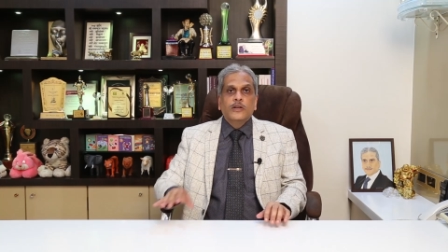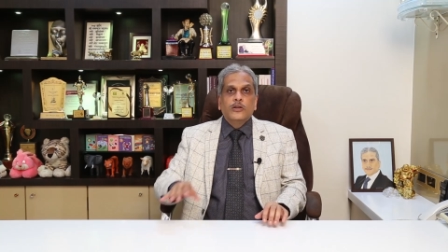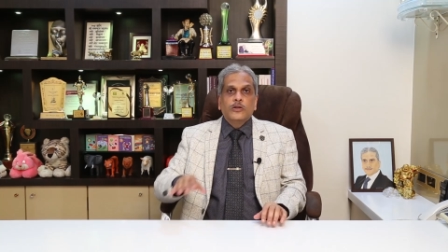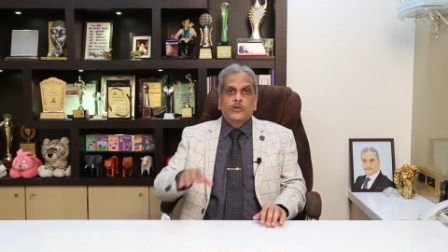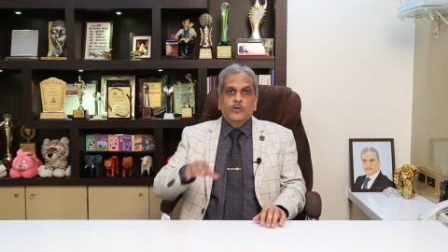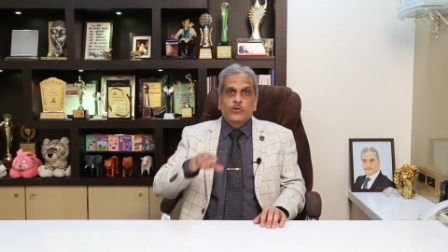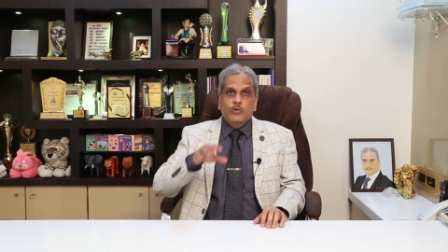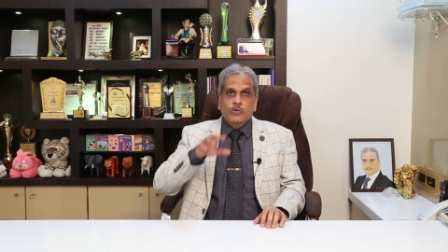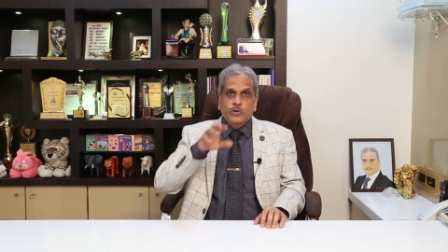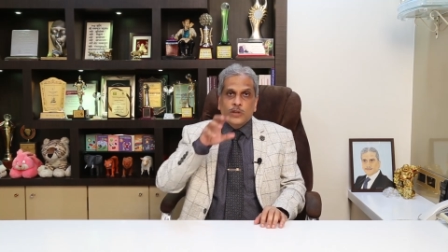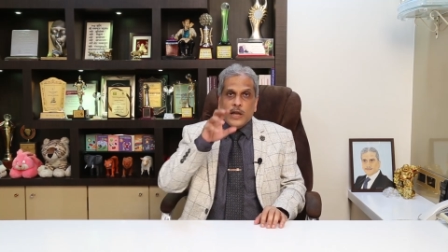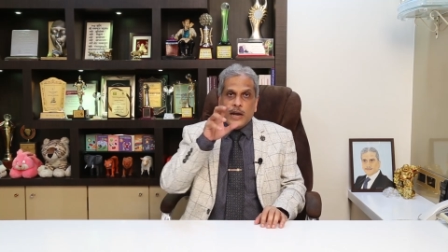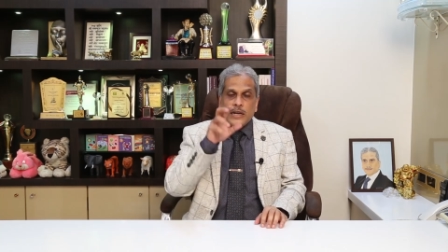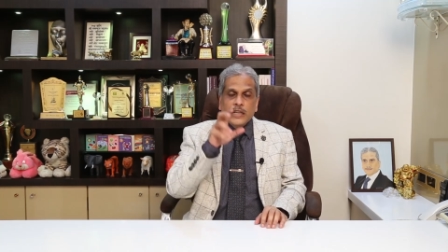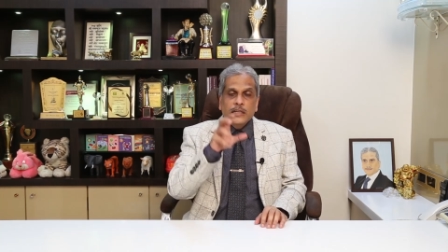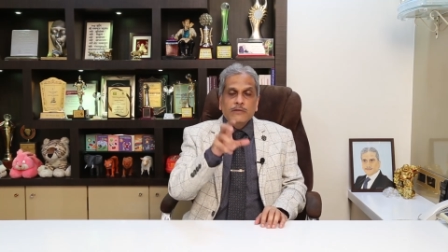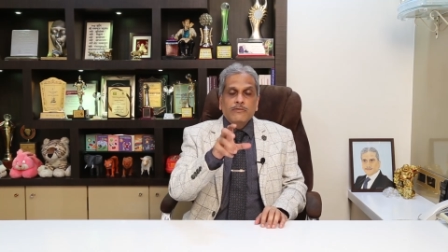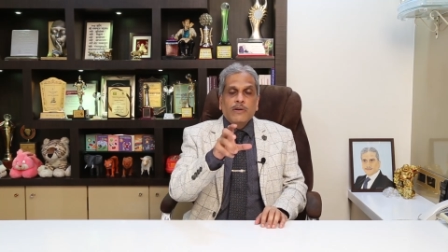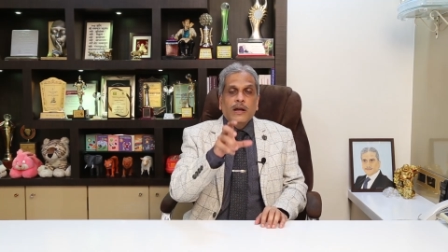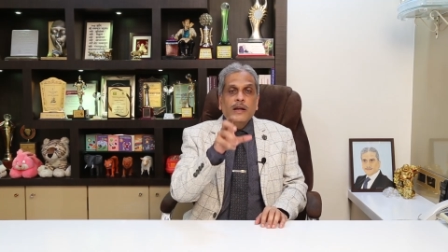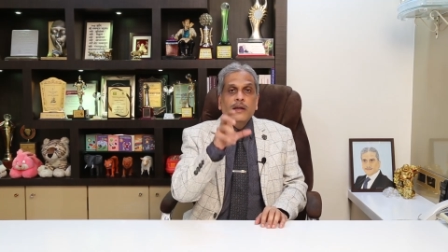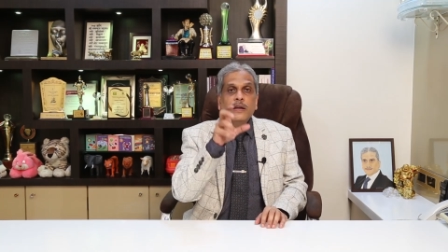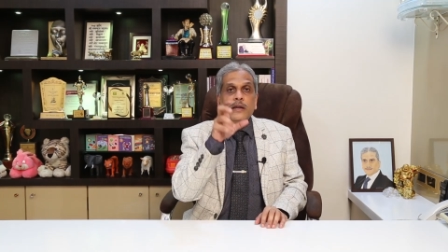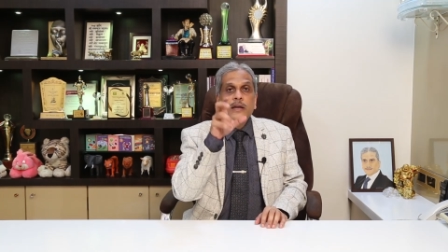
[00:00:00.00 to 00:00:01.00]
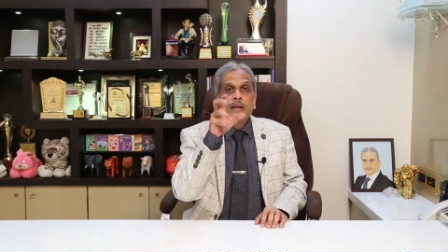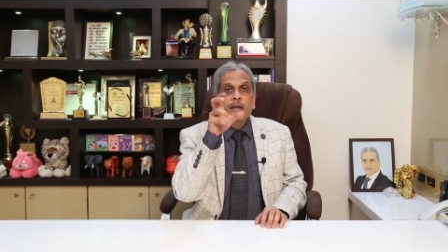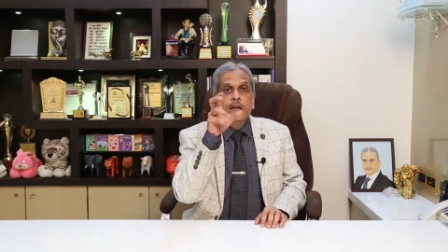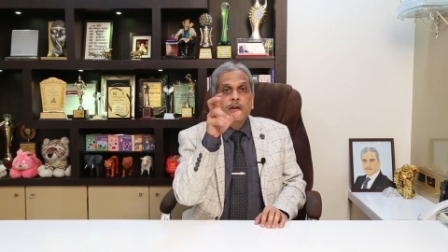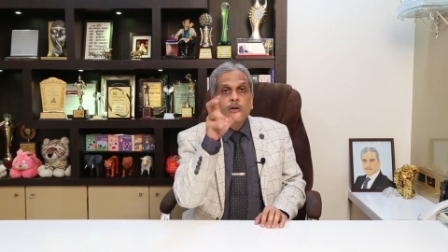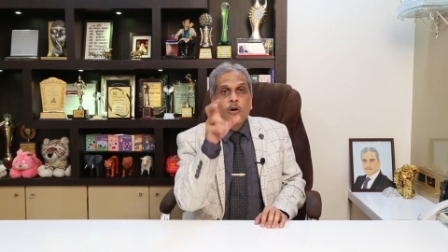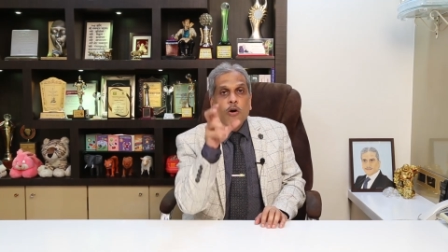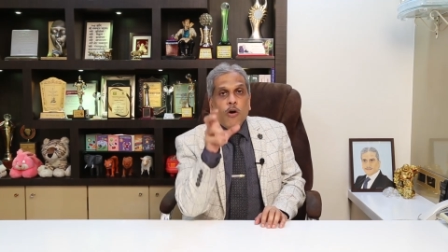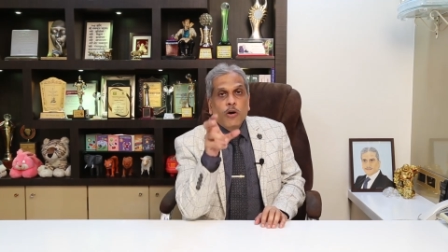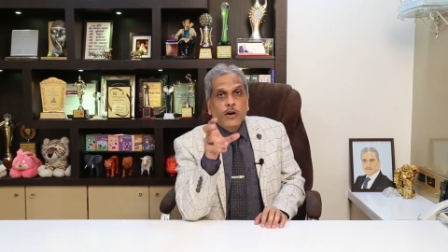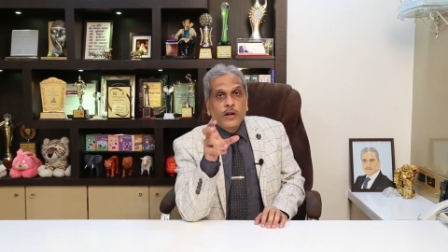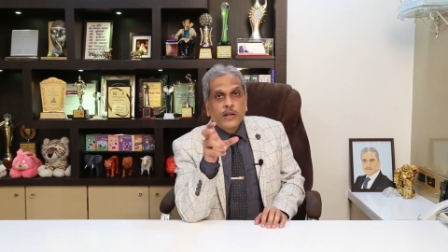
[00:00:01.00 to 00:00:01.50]
So that is why in
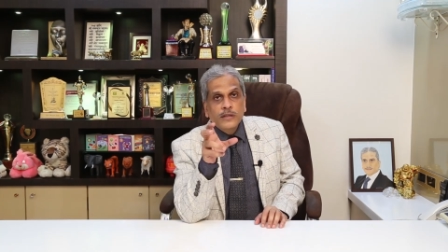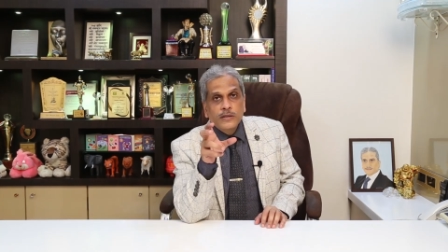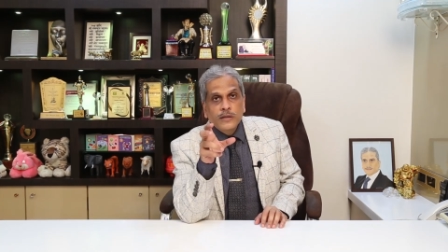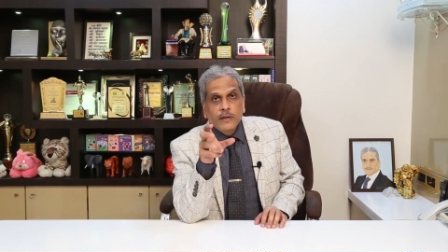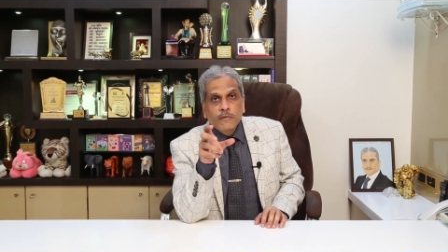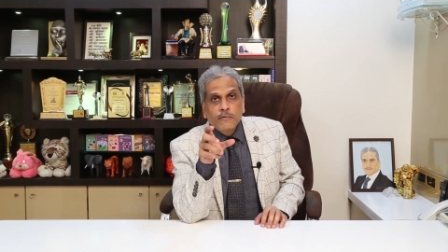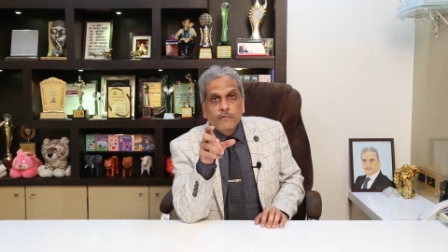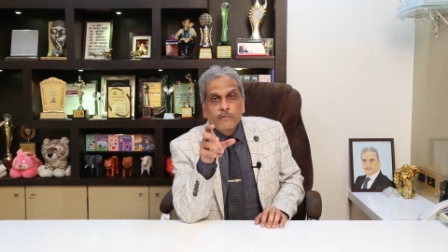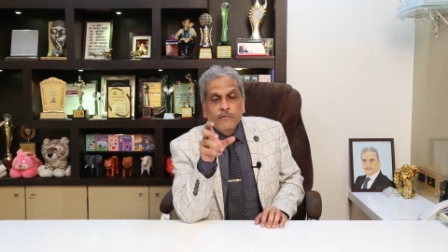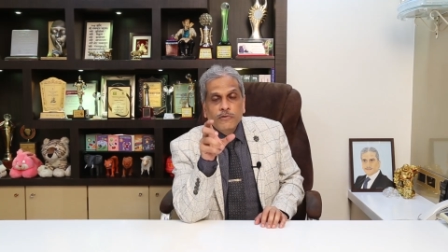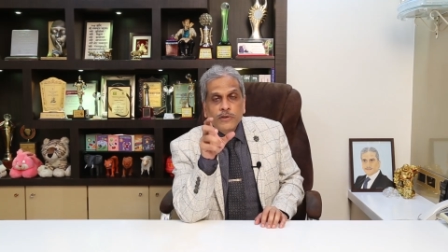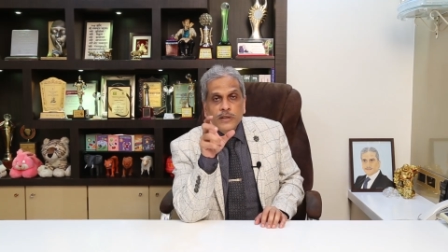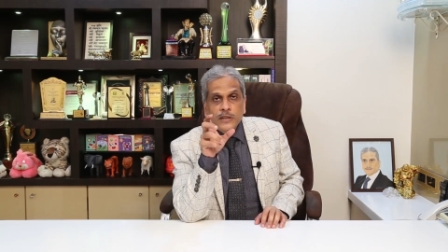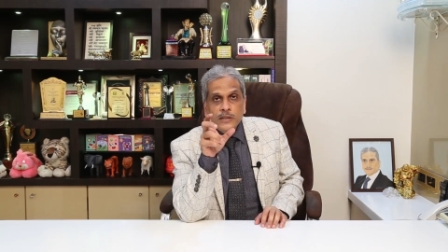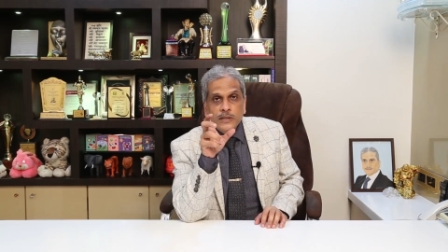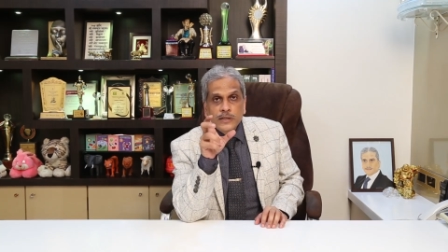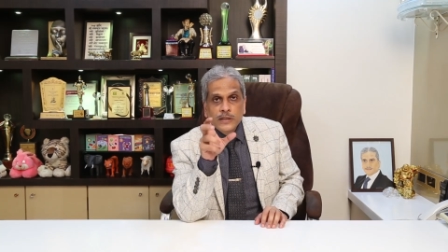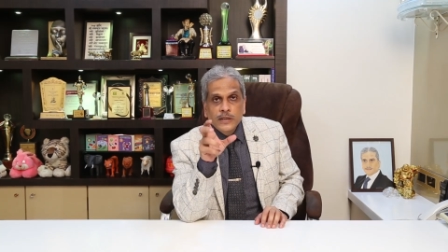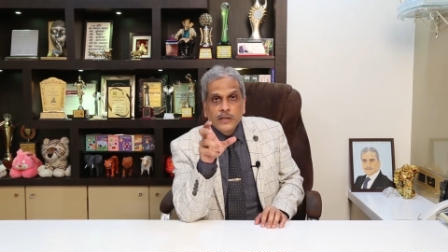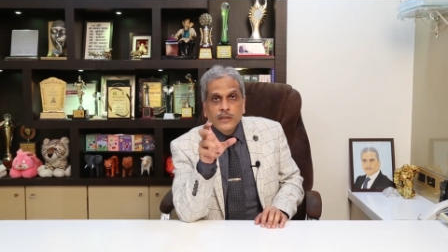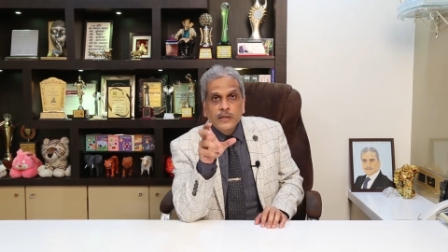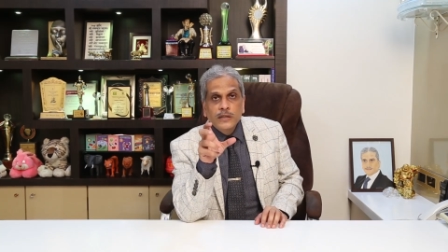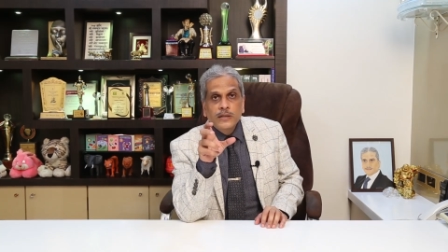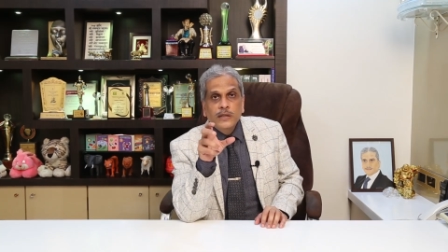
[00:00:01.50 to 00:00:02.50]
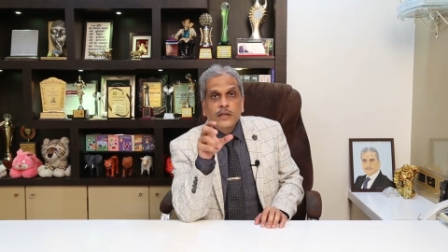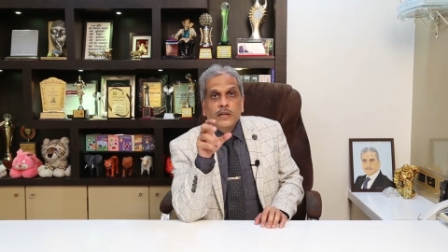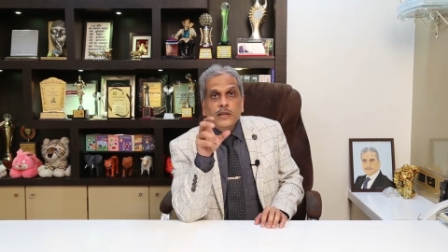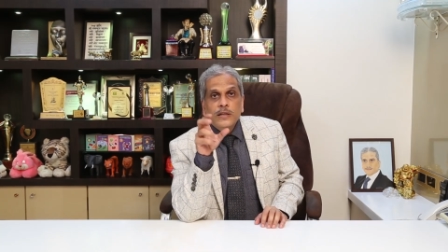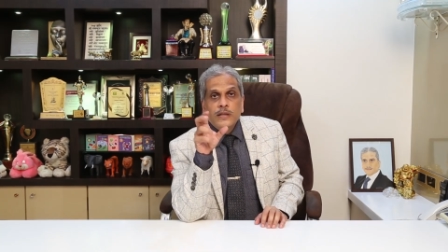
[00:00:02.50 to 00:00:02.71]
autism we see